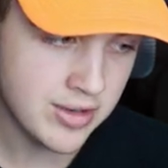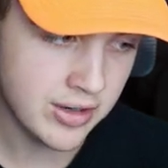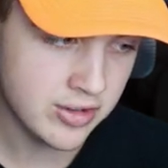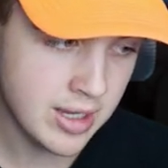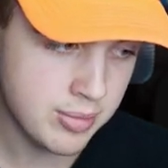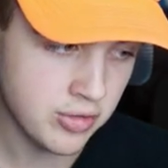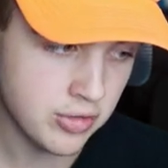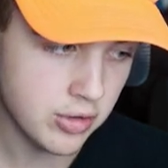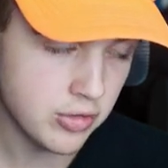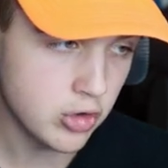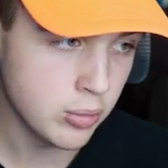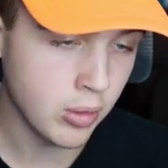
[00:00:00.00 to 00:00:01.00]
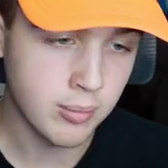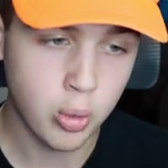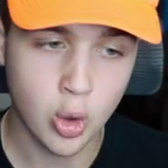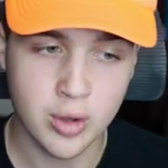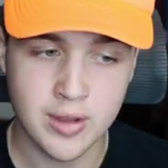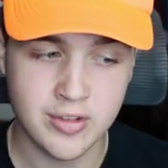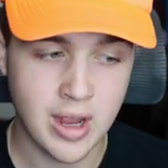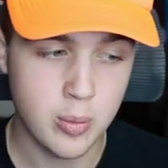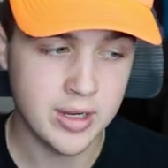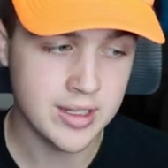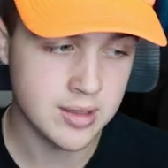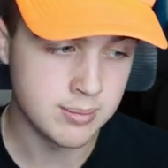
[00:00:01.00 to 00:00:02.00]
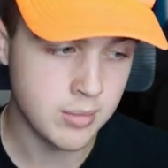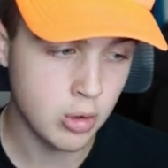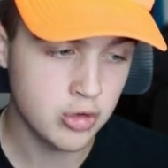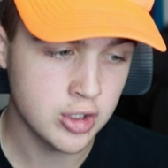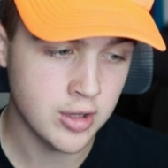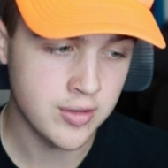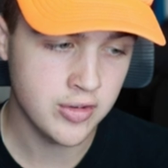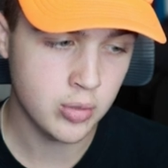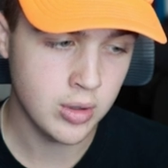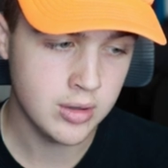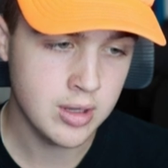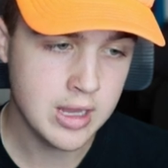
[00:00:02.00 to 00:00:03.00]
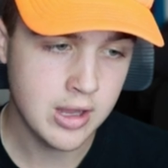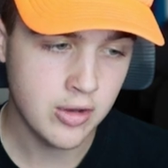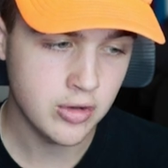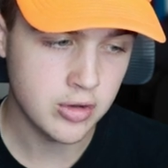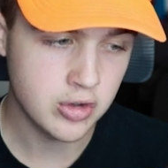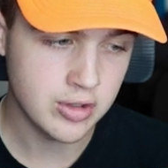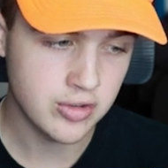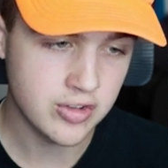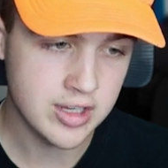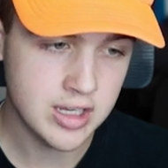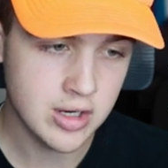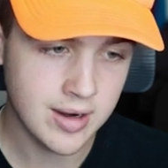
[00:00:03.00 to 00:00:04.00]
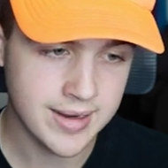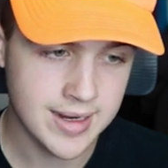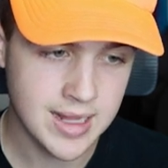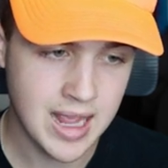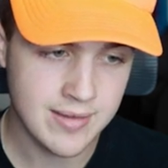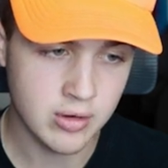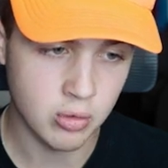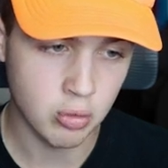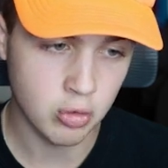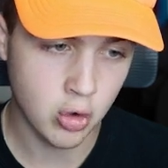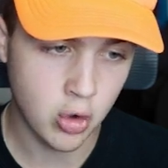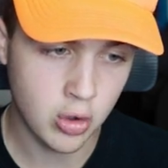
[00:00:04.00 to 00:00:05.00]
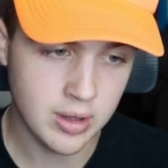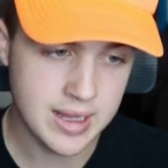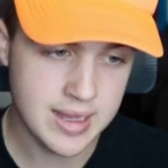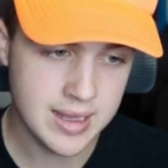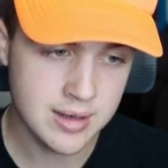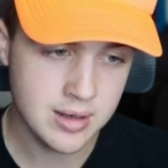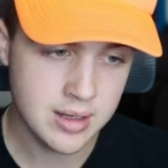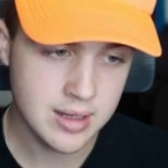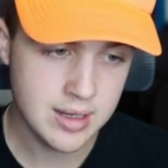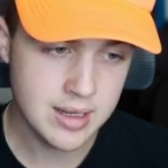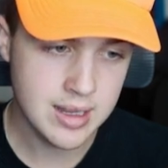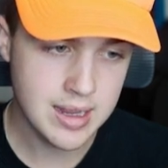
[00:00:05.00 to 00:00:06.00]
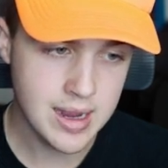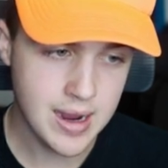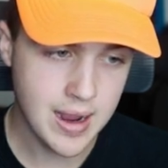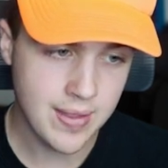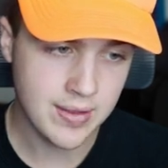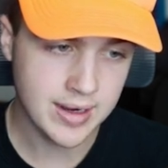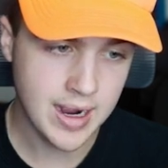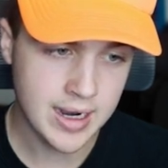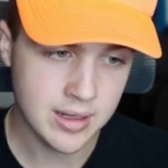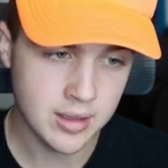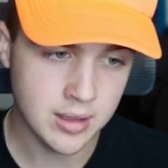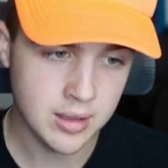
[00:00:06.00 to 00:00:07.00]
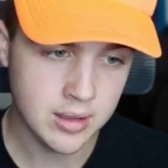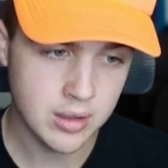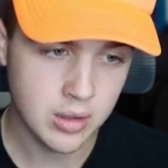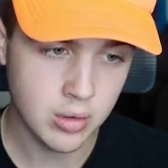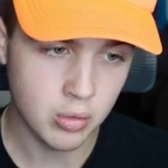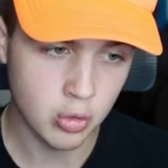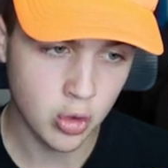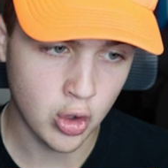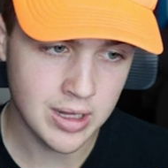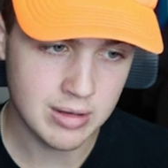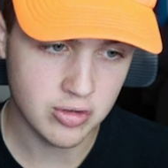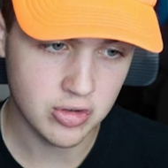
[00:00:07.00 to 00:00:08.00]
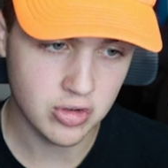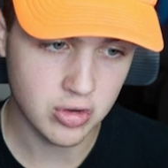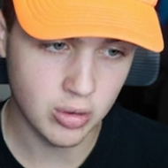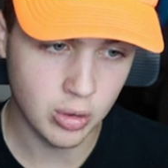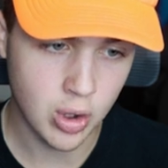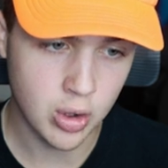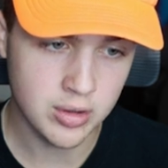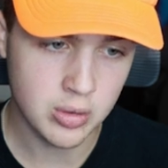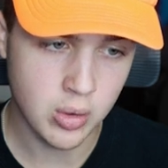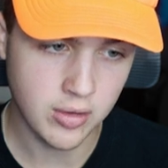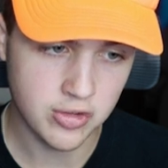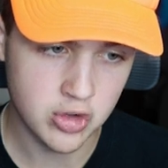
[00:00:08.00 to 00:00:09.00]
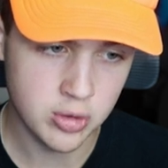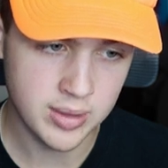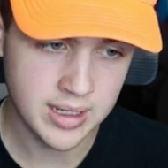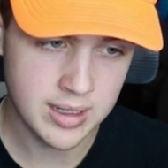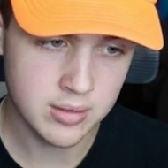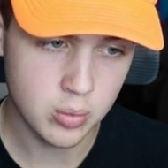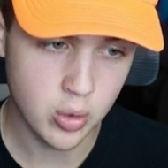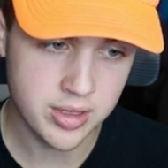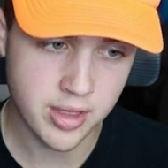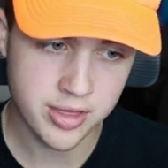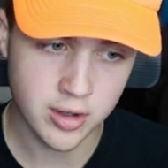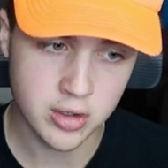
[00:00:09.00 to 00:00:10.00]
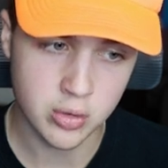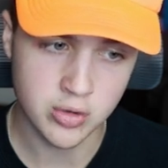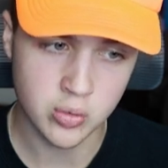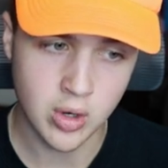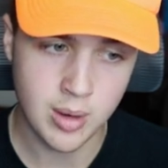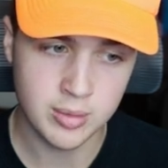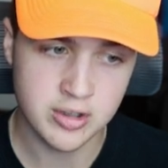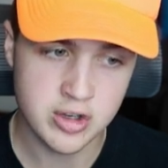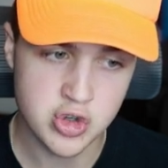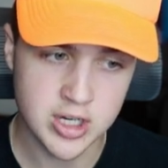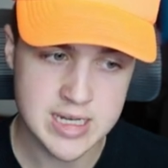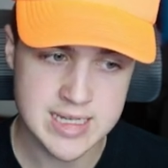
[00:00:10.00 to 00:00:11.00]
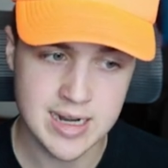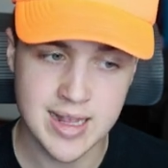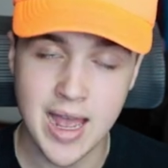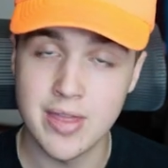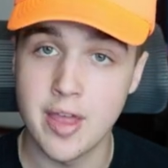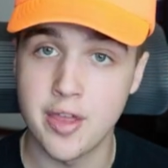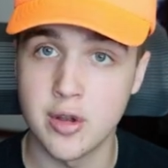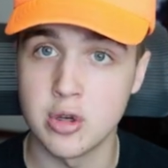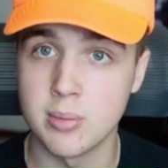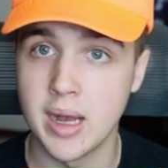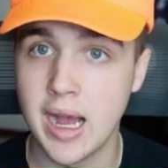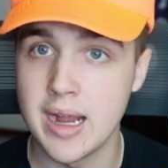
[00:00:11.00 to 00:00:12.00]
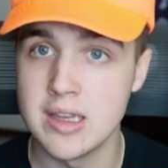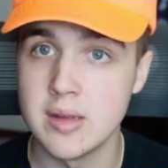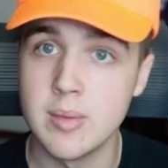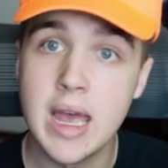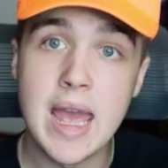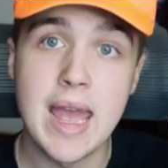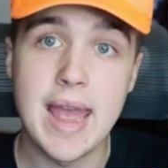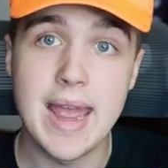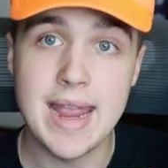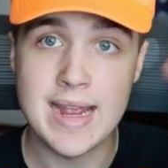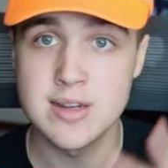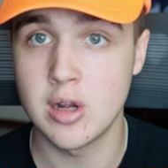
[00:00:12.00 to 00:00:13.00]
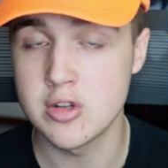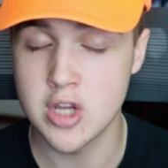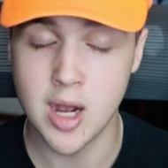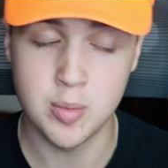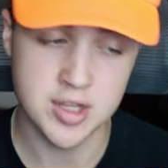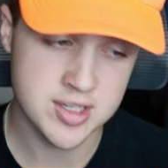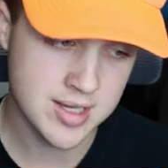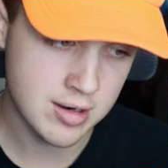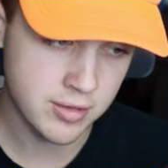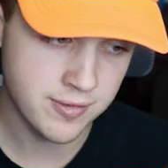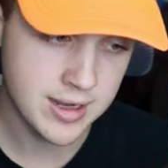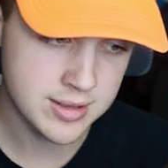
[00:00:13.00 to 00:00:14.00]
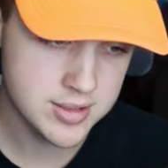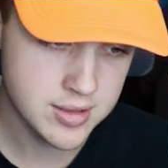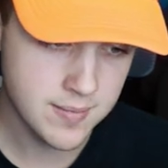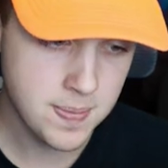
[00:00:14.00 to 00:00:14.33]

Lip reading: next step is super important. That's how we get the motion in this one. So as you can see here, I kind of have it roll in and then kind of roll out slowly while zooming in with the thunder as well. I'm going to teach you guys how to add the thunder behind him and on top with the sound effects.